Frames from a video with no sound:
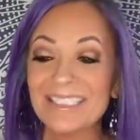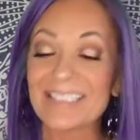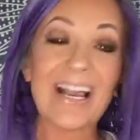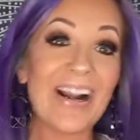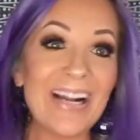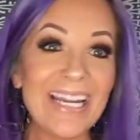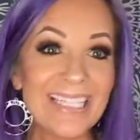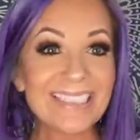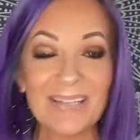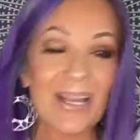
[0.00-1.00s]
Sorry,
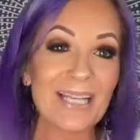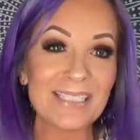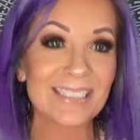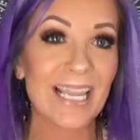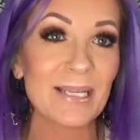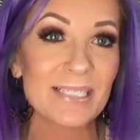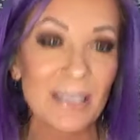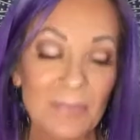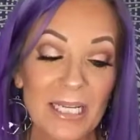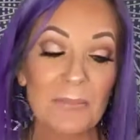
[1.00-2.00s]
it's
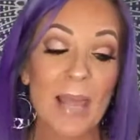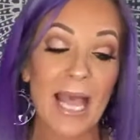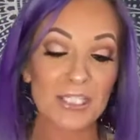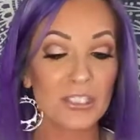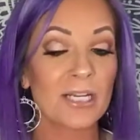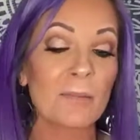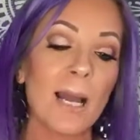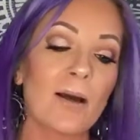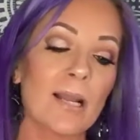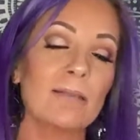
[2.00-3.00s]
something I'm passionate about.